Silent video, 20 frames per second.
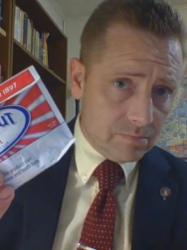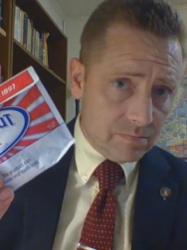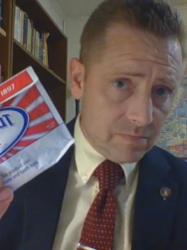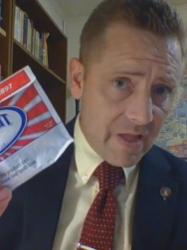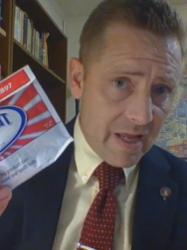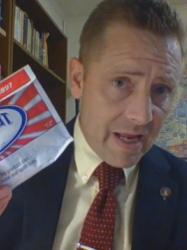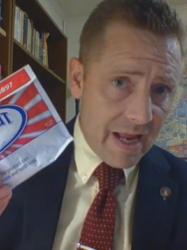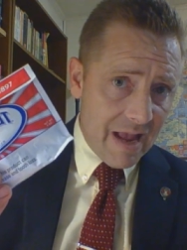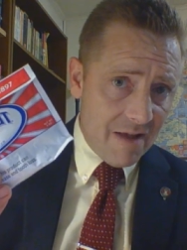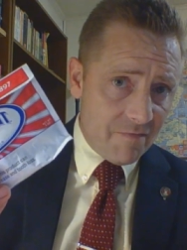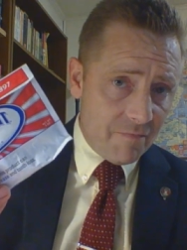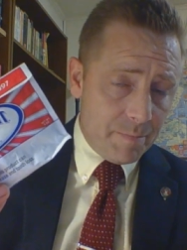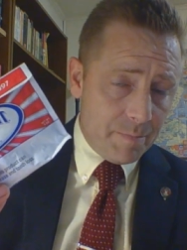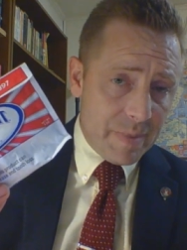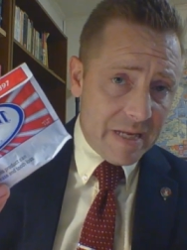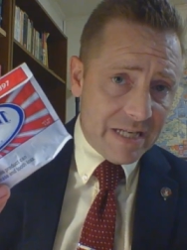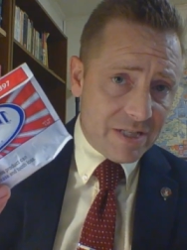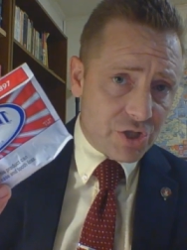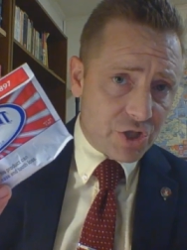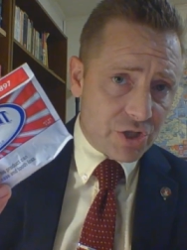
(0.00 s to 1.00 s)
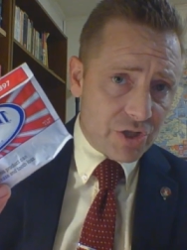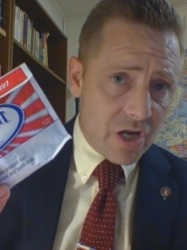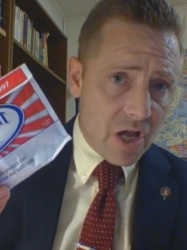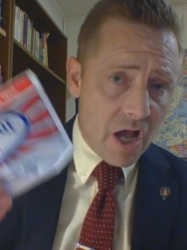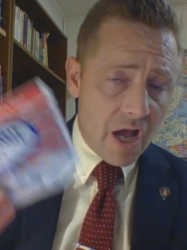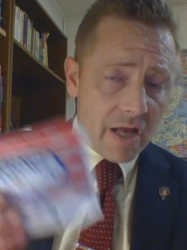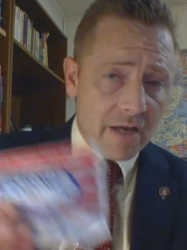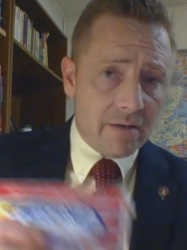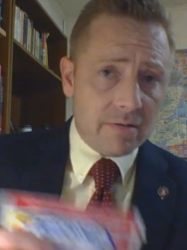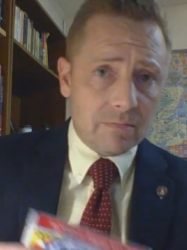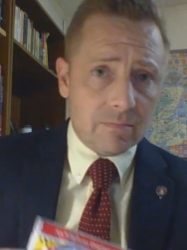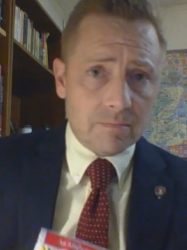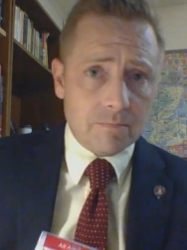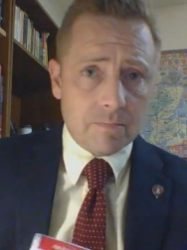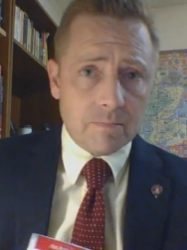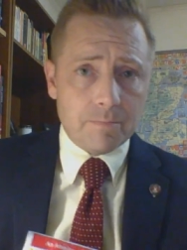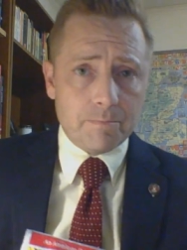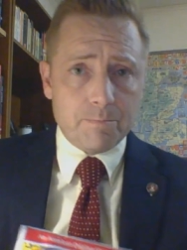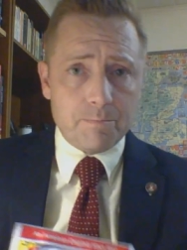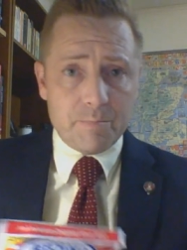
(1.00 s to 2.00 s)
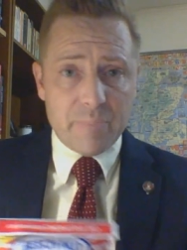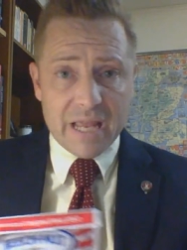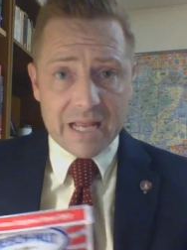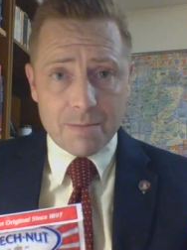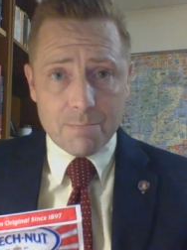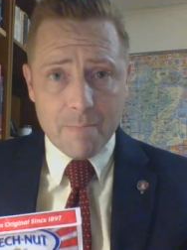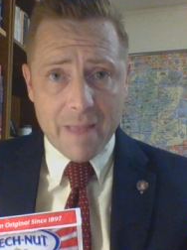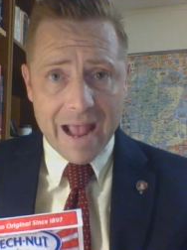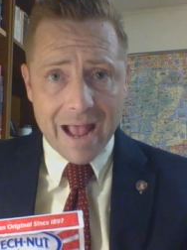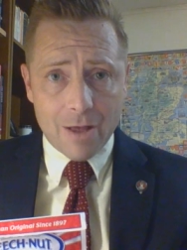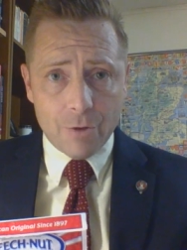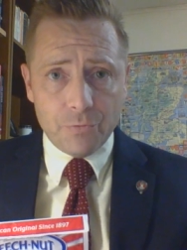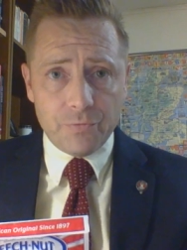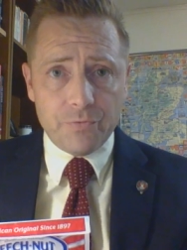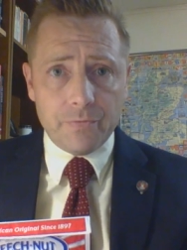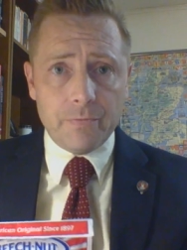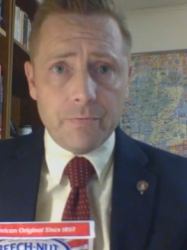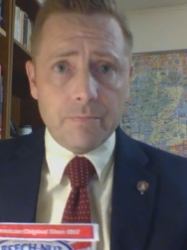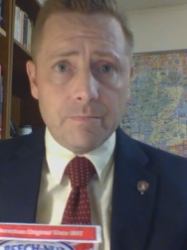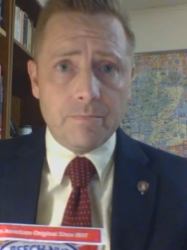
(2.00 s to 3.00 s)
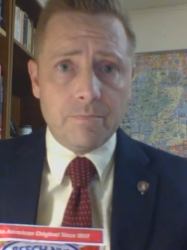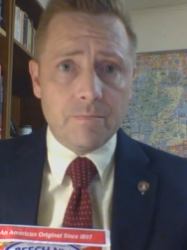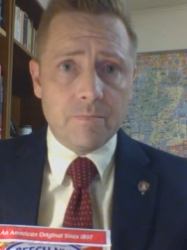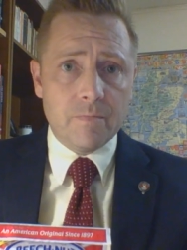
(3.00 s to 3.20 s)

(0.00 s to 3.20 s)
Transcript: They have Beech-Nut, Big Mountain,